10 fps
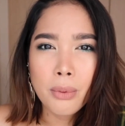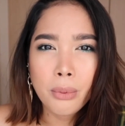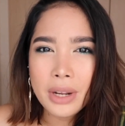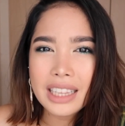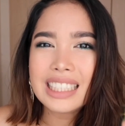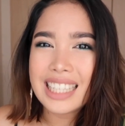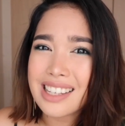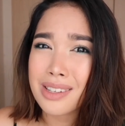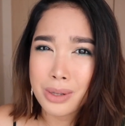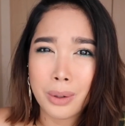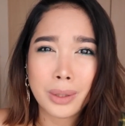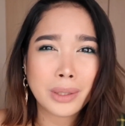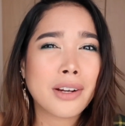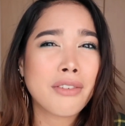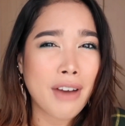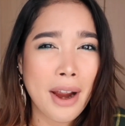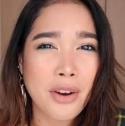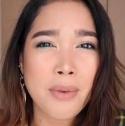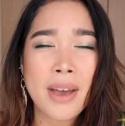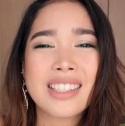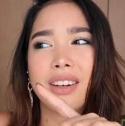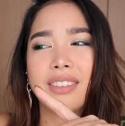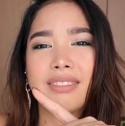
really takes a toll on our environment.